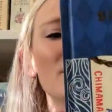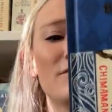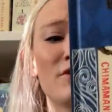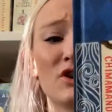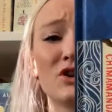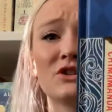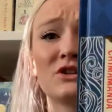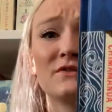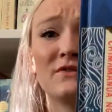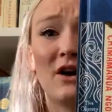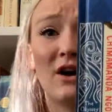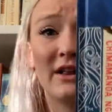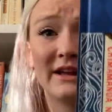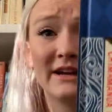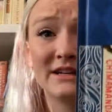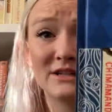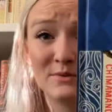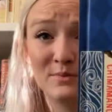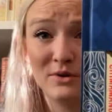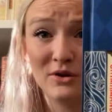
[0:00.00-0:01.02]
first of all, it
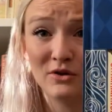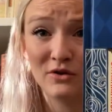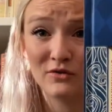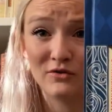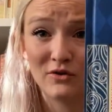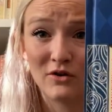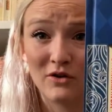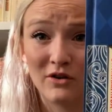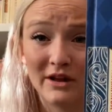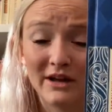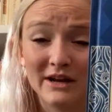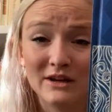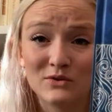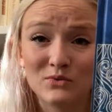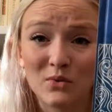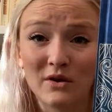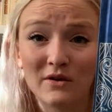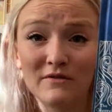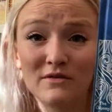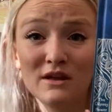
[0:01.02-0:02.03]
is beautiful. It is
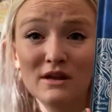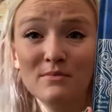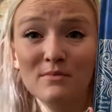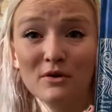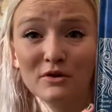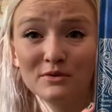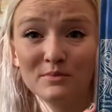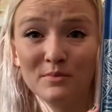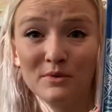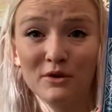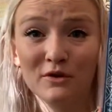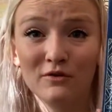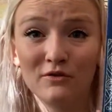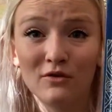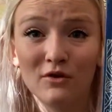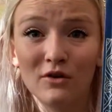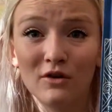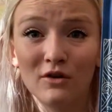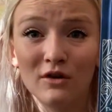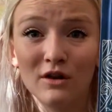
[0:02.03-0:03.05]
one of the most
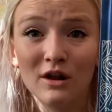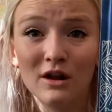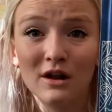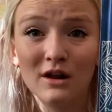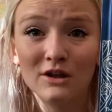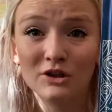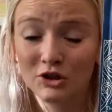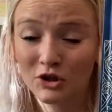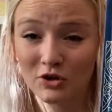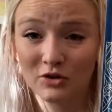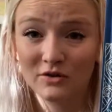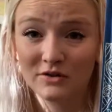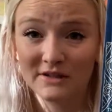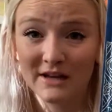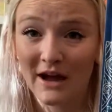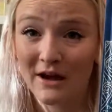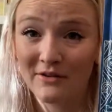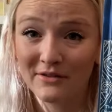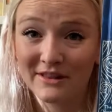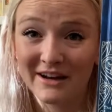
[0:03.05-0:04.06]
beautiful journals
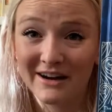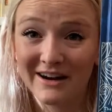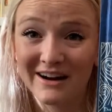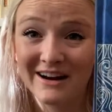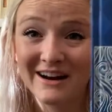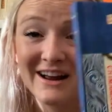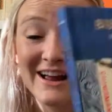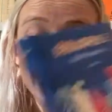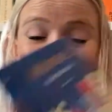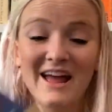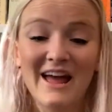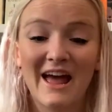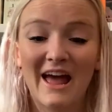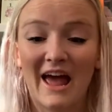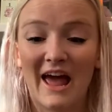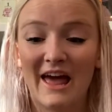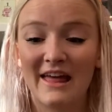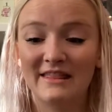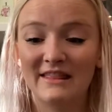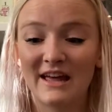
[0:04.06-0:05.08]
out there,
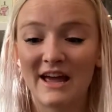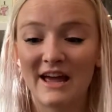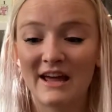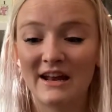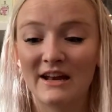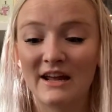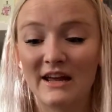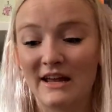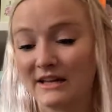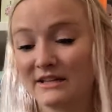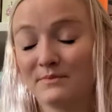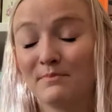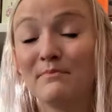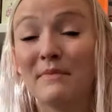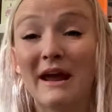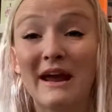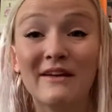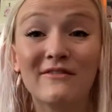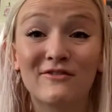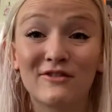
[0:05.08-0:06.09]
and then it's
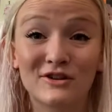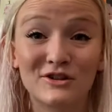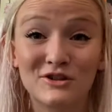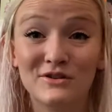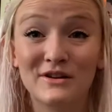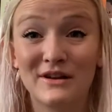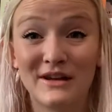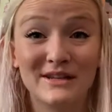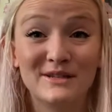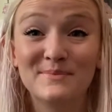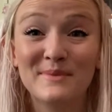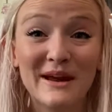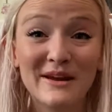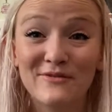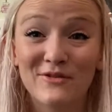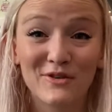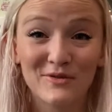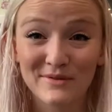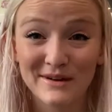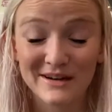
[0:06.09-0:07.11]
made
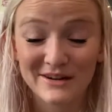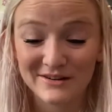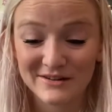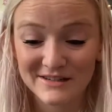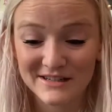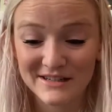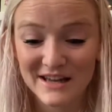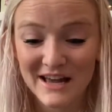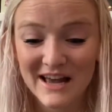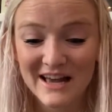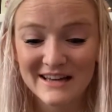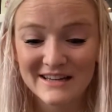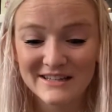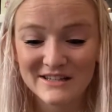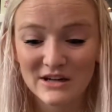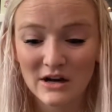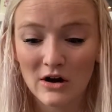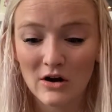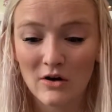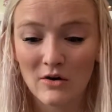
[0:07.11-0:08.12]
for readers.
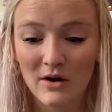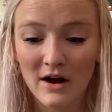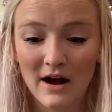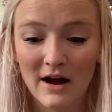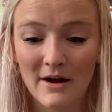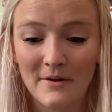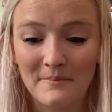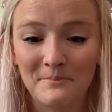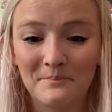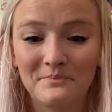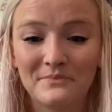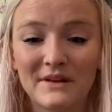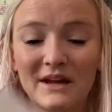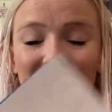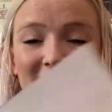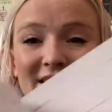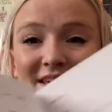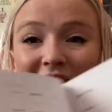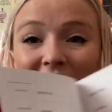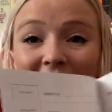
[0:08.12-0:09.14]
So
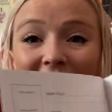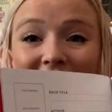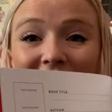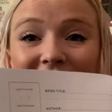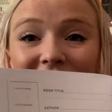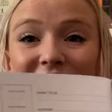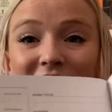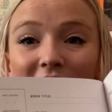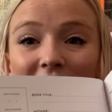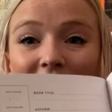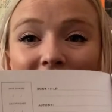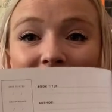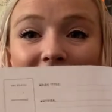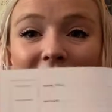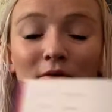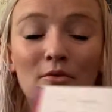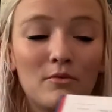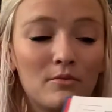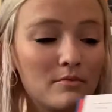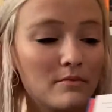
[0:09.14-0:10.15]
yeah, it's got,